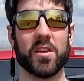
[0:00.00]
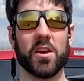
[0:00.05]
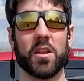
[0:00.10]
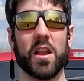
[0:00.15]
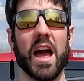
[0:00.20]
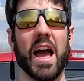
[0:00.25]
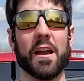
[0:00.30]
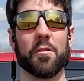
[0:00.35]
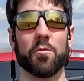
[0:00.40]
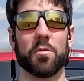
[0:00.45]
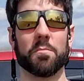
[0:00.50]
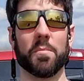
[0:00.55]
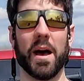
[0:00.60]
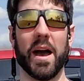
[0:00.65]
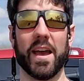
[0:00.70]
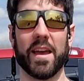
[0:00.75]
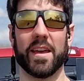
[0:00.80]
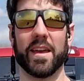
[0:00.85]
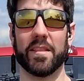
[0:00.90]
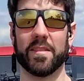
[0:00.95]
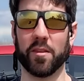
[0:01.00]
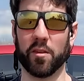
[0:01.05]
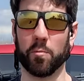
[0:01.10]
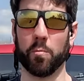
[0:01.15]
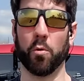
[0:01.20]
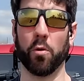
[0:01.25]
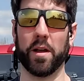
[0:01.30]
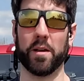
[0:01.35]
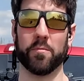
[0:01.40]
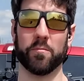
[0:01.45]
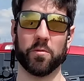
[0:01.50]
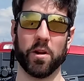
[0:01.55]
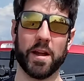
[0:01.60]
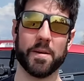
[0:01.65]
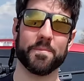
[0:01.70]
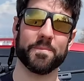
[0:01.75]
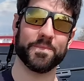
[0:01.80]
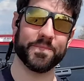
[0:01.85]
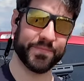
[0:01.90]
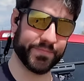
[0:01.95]
gun I would buy at this point,
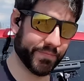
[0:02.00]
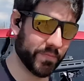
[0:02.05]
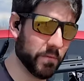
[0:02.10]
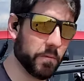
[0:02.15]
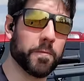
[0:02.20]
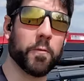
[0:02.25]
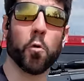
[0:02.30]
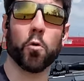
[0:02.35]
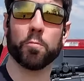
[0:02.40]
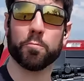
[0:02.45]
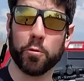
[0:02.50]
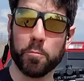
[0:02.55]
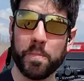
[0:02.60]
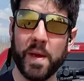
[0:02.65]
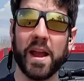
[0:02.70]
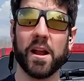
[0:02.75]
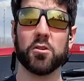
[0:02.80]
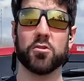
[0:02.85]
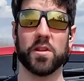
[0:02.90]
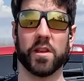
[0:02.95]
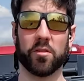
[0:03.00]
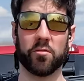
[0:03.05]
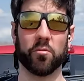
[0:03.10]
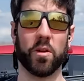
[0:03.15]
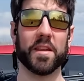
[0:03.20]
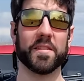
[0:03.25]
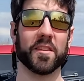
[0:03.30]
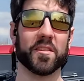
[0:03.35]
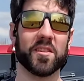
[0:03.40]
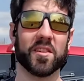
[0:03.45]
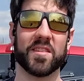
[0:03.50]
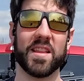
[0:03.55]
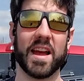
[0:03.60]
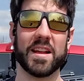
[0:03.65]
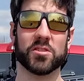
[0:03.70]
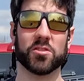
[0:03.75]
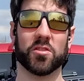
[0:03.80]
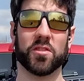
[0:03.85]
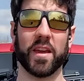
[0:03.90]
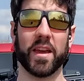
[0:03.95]
right, for preparedness, right? This is
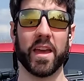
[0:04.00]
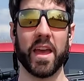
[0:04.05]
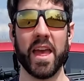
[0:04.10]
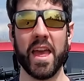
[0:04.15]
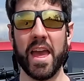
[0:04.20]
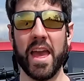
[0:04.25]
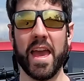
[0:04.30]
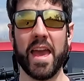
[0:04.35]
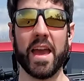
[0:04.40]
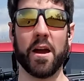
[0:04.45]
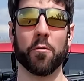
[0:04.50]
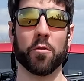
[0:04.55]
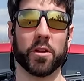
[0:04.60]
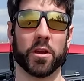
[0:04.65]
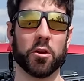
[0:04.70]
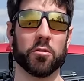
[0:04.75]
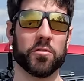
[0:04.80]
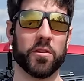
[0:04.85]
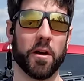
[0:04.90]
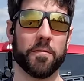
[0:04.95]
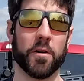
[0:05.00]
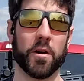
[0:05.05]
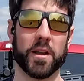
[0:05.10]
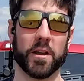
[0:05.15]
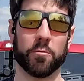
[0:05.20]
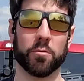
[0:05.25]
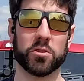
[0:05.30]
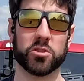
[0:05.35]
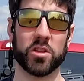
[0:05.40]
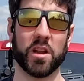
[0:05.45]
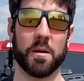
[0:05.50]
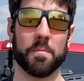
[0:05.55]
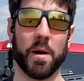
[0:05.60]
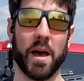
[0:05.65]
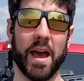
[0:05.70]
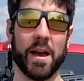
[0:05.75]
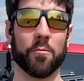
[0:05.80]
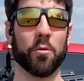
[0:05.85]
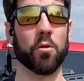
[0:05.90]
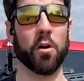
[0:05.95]
not just like, hey, I want to go dove hunting. What should I
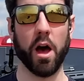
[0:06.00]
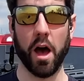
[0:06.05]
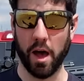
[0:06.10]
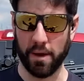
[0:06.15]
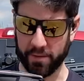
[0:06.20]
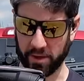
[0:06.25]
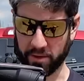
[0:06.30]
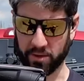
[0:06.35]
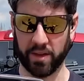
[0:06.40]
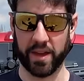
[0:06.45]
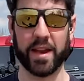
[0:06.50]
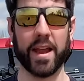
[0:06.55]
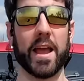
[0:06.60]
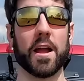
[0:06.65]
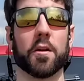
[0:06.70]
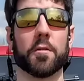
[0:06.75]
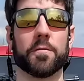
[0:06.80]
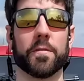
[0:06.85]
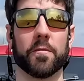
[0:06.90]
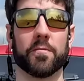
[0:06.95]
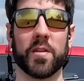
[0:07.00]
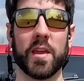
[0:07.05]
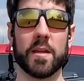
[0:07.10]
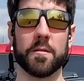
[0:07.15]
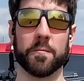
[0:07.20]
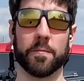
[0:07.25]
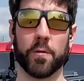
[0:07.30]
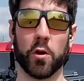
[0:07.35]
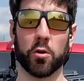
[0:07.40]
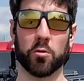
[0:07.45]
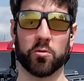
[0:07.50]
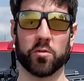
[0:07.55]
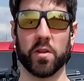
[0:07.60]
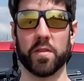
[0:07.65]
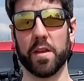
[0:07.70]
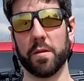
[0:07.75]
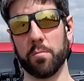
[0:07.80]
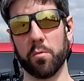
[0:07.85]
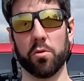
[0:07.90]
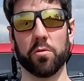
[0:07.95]
buy? Well, obviously an AR-15 first
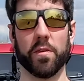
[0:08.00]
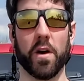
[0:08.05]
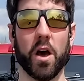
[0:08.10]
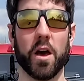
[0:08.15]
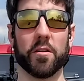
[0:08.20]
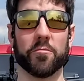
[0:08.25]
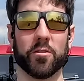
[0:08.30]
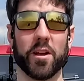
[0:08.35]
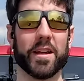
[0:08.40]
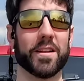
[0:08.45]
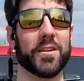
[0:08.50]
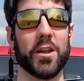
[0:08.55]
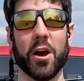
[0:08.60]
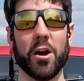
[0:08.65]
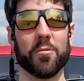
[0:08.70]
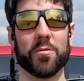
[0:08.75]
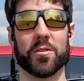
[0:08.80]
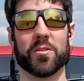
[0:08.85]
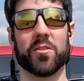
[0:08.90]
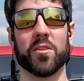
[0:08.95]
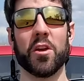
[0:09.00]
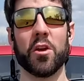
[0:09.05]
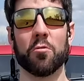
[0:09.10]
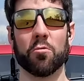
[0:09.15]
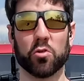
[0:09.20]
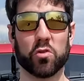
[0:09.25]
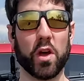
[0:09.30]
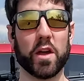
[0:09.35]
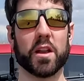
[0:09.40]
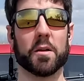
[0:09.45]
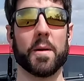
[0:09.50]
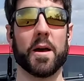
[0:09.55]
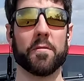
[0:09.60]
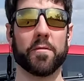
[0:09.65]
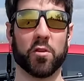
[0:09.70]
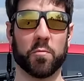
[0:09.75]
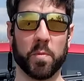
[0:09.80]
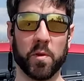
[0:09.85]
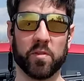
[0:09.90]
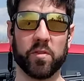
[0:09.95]
and then move on, right? No, this we're talking about
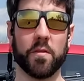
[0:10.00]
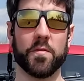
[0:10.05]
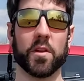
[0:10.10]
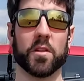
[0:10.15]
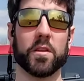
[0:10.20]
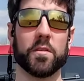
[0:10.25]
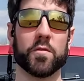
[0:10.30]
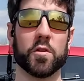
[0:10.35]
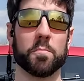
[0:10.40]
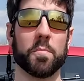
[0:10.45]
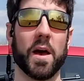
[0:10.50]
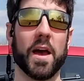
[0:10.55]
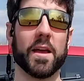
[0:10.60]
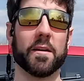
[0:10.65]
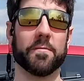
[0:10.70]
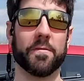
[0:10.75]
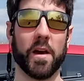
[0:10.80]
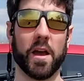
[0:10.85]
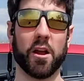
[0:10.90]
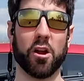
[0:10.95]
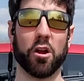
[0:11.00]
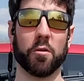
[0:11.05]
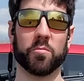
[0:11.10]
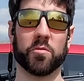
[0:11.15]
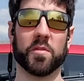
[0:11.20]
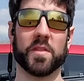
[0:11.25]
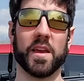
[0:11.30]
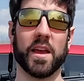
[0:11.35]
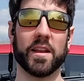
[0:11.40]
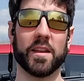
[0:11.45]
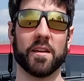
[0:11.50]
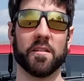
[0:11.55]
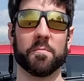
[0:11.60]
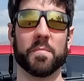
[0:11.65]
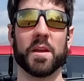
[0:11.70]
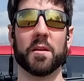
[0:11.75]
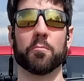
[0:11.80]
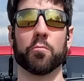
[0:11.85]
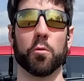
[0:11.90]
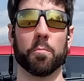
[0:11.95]
specifically if you're buying firearms with the idea of
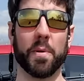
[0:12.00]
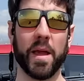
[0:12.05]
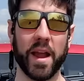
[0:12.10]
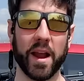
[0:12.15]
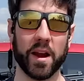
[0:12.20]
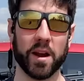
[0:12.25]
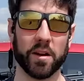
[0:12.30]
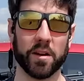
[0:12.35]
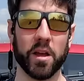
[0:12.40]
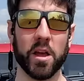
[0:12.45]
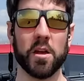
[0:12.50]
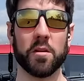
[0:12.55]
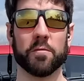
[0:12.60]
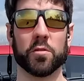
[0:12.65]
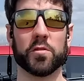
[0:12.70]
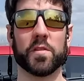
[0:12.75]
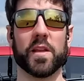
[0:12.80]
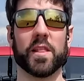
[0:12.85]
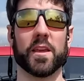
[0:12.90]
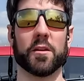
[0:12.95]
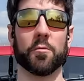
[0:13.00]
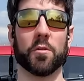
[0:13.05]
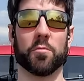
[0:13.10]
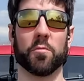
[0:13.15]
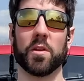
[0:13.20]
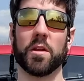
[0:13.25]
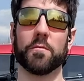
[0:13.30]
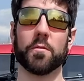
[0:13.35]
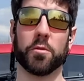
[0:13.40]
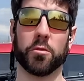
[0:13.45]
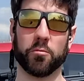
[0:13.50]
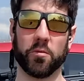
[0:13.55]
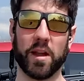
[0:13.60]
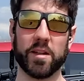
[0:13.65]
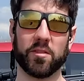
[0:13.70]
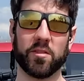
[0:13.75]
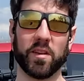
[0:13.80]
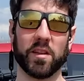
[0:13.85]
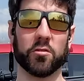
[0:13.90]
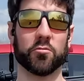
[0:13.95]
being prepared for dealing with whatever
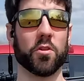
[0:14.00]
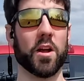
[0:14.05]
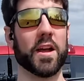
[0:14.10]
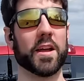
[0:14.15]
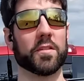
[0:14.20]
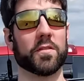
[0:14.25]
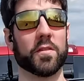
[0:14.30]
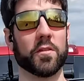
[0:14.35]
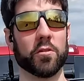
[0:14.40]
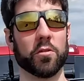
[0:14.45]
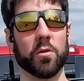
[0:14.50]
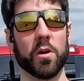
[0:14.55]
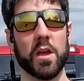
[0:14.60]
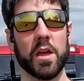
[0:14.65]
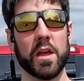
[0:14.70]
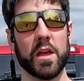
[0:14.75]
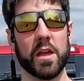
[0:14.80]
threats and trying to